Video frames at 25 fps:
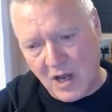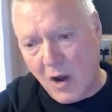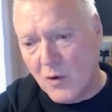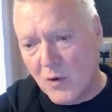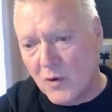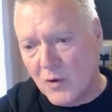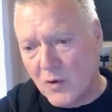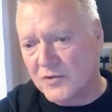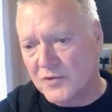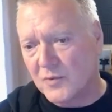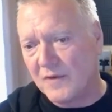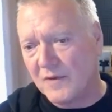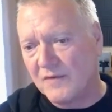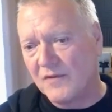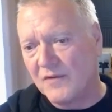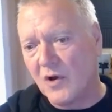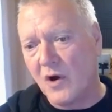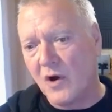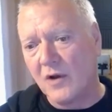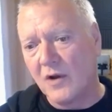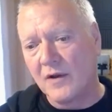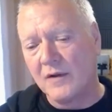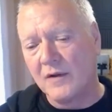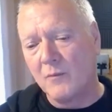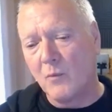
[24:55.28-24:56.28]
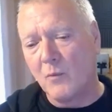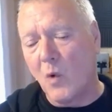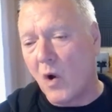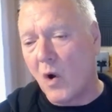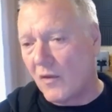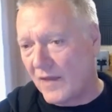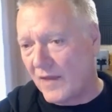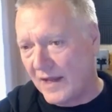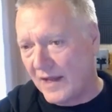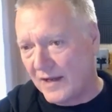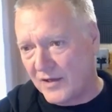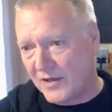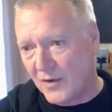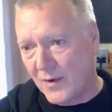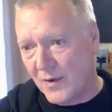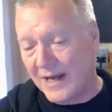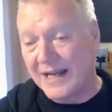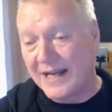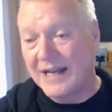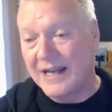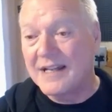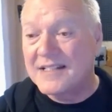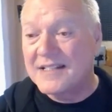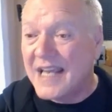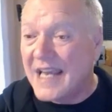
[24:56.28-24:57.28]
coders we've got and what they're
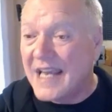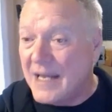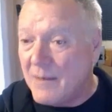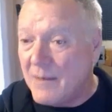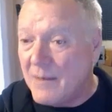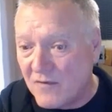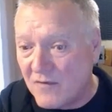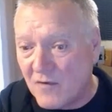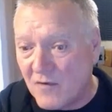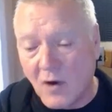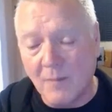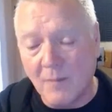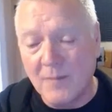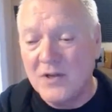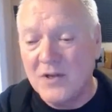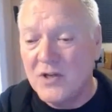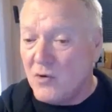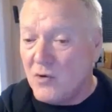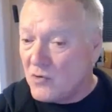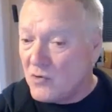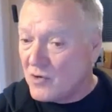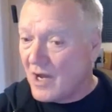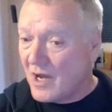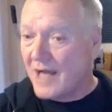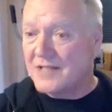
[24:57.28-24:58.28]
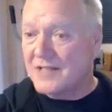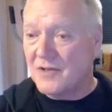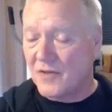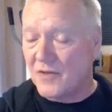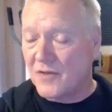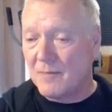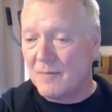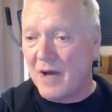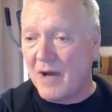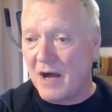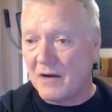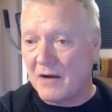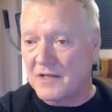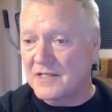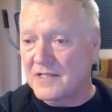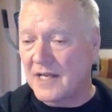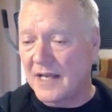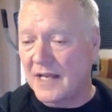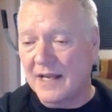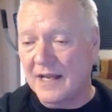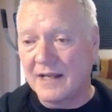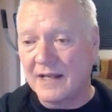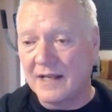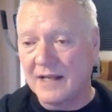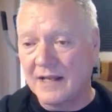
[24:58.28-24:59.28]
doing, and the team we've got. You guys on the
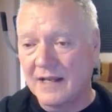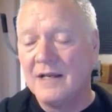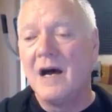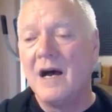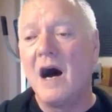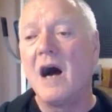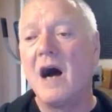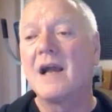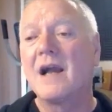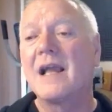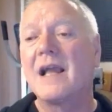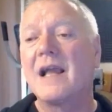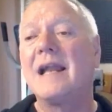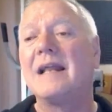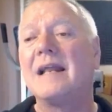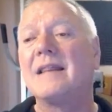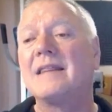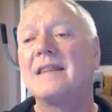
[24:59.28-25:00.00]
marketing are